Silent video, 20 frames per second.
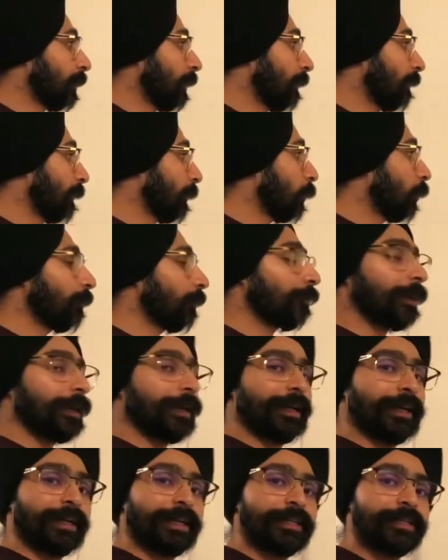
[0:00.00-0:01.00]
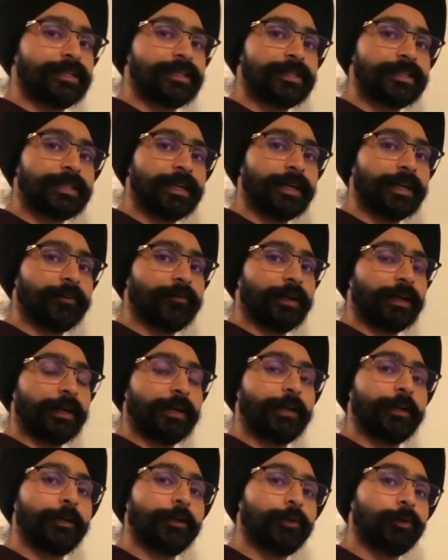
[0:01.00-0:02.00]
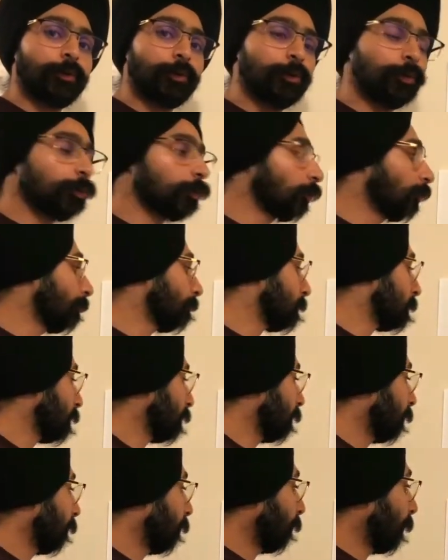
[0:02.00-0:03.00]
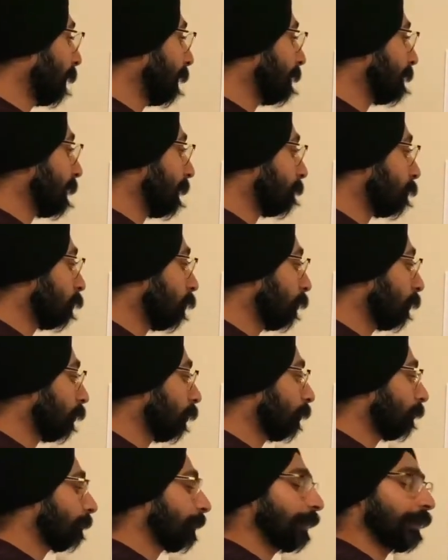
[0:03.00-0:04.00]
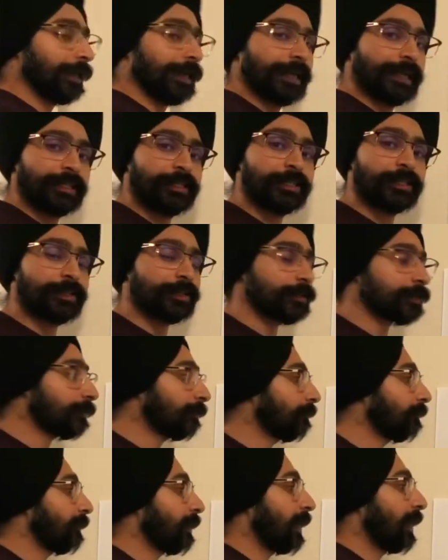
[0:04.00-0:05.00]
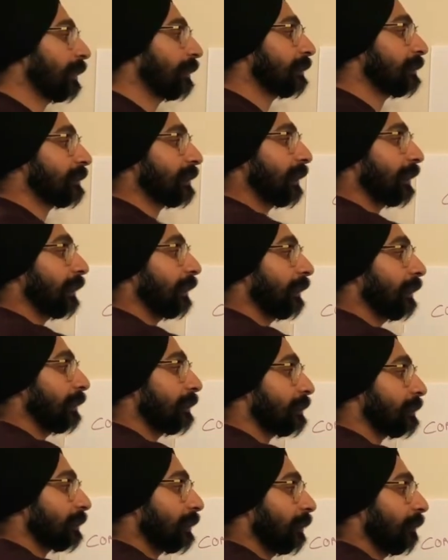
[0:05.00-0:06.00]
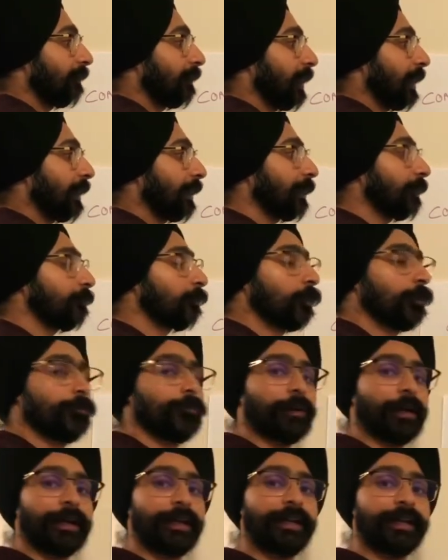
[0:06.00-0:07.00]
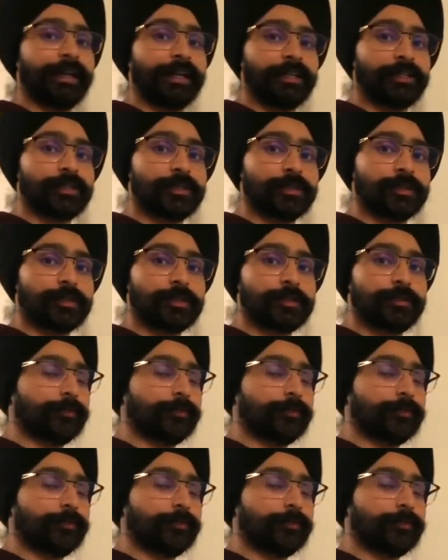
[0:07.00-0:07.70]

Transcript: The contraindications are divided into two groups. One is absolute contraindications and the second is relative contraindications.